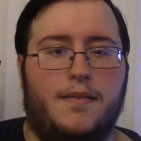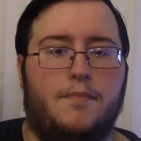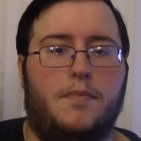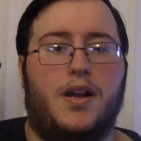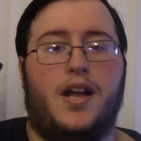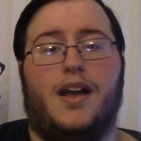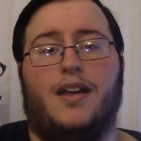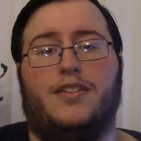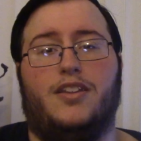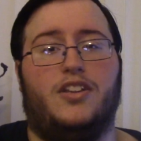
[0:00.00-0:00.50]

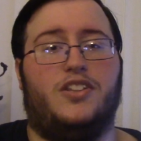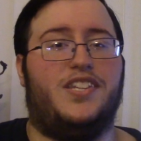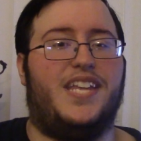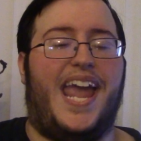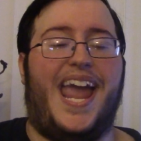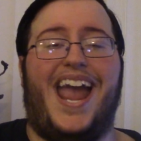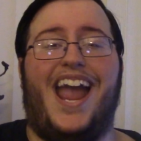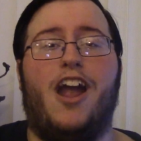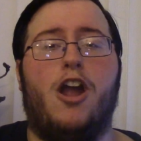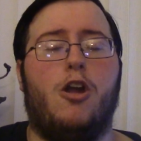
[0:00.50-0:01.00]
Because of
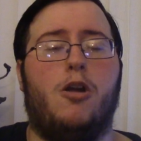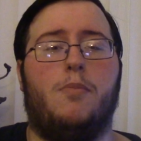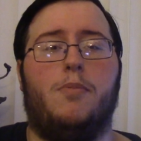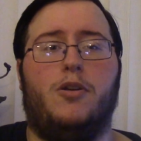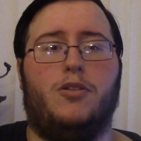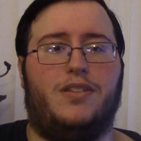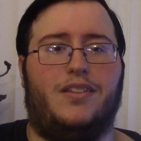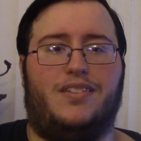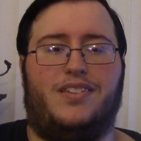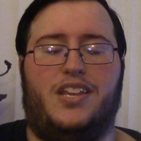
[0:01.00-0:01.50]

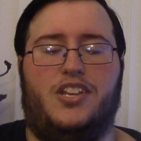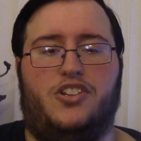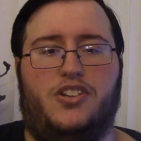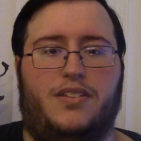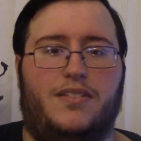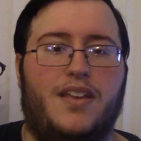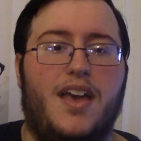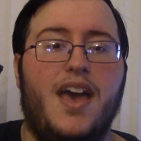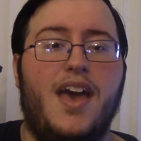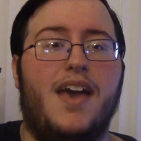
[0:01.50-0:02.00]
terrible
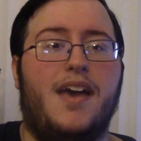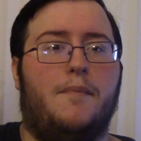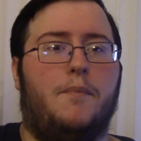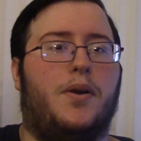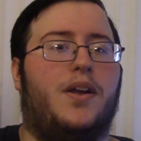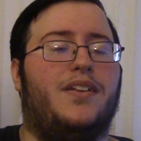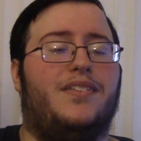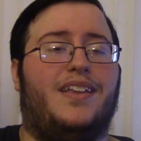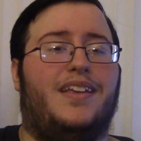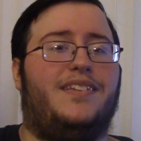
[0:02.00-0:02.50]
decisions.
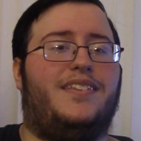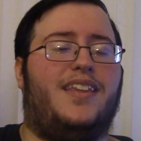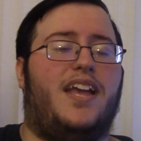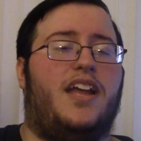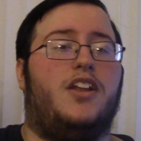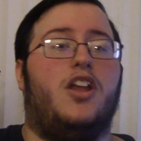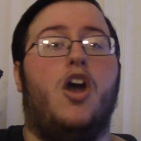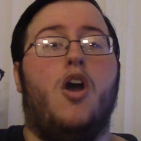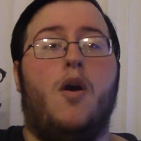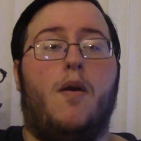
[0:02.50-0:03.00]
Because they
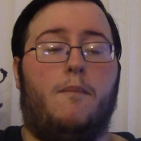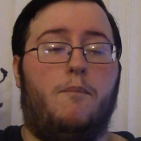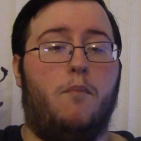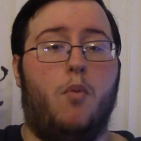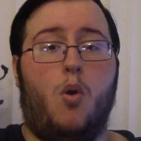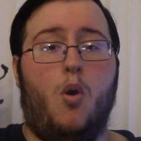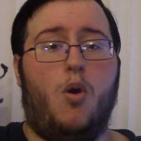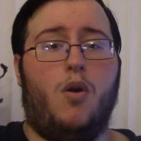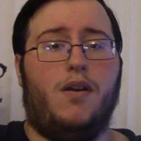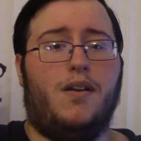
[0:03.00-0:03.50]
said,
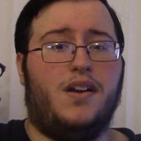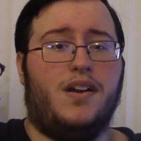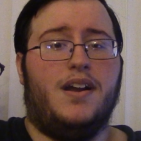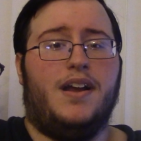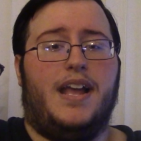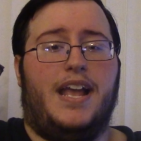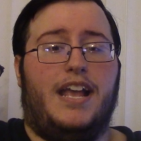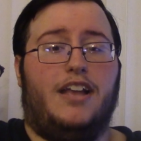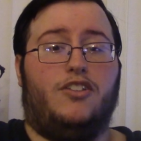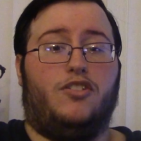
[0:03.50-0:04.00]
more
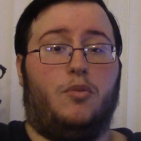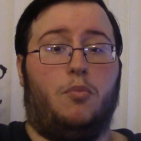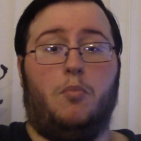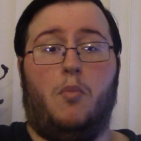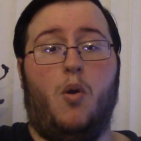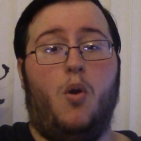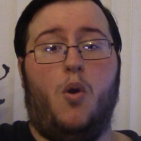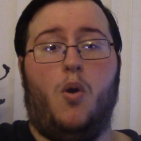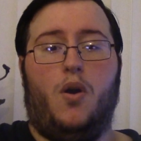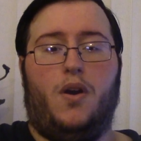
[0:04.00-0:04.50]
is
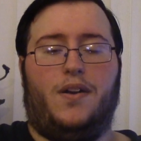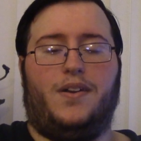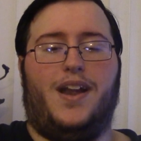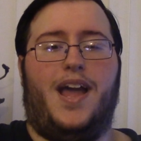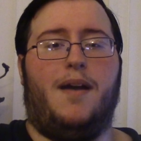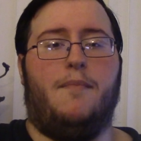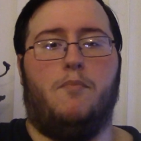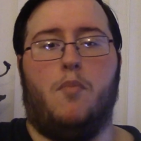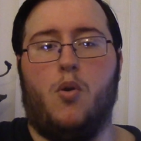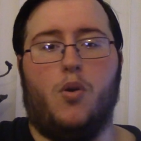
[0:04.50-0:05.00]
more,
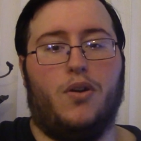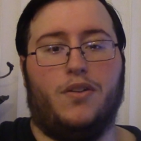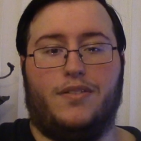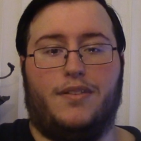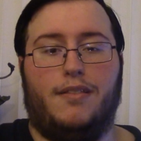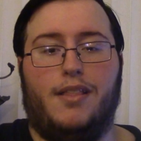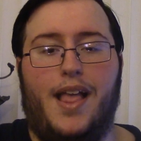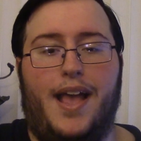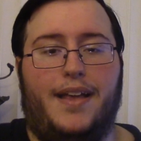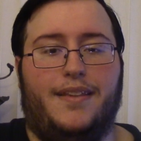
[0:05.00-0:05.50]
not more
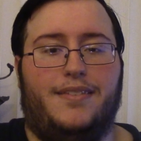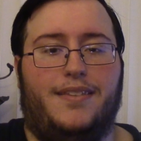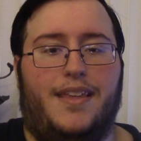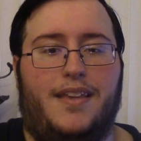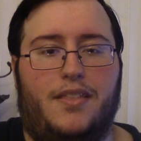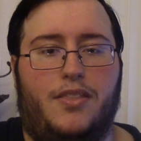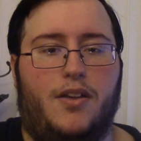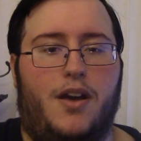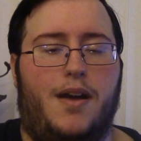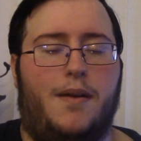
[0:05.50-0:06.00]
is less,
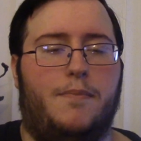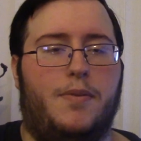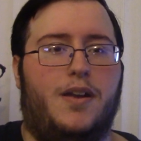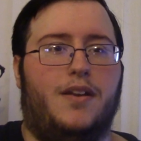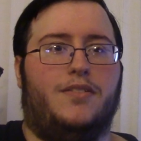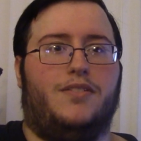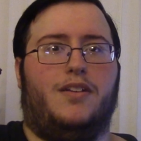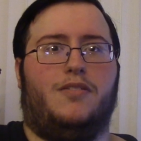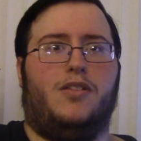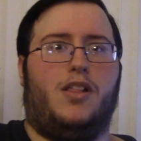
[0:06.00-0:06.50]
they thought,
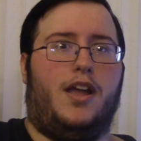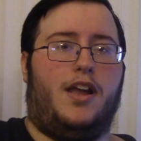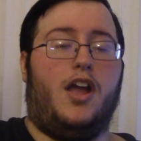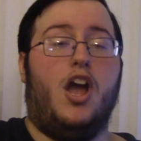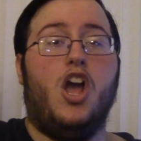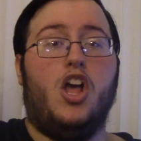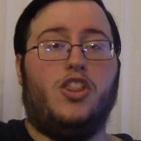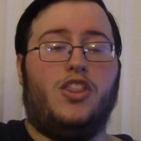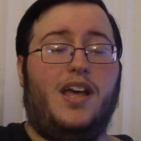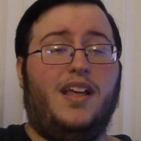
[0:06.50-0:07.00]
because they were like,
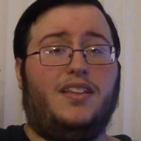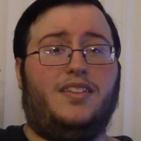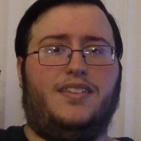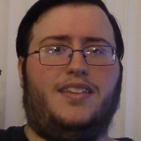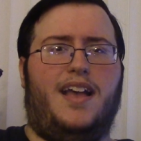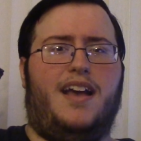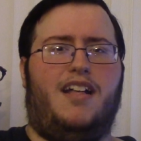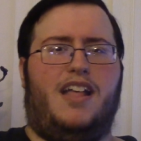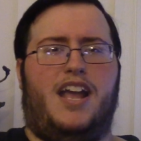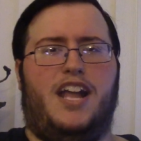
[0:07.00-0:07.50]
let's
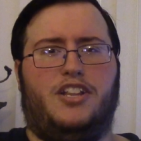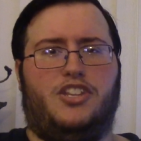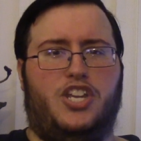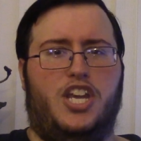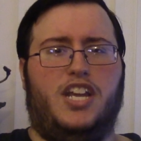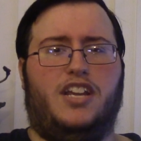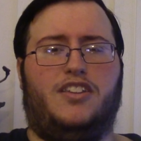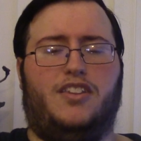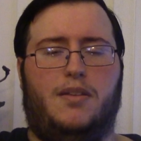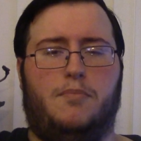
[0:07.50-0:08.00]
sell
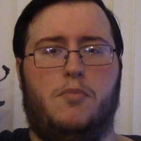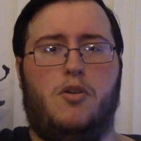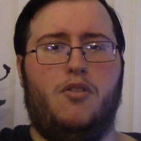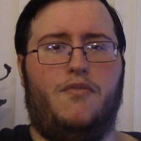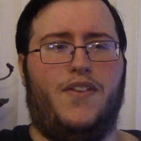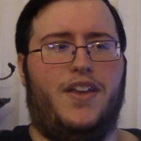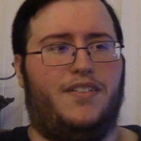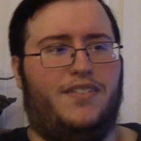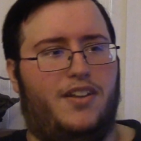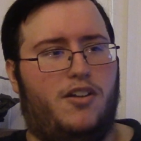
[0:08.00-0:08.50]
antiques and
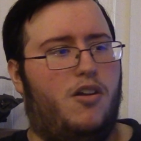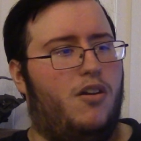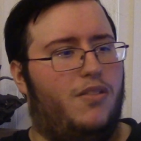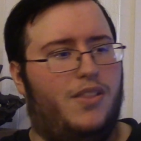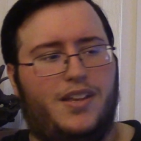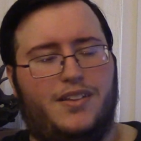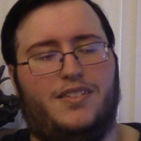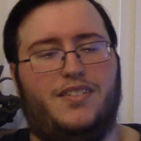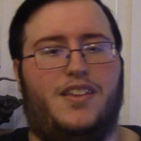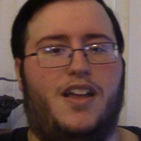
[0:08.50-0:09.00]
movies and all
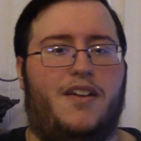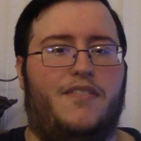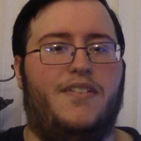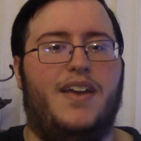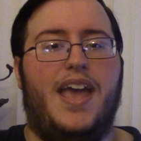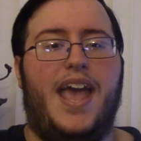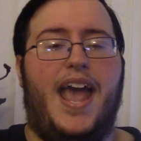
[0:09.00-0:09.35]
this stuff,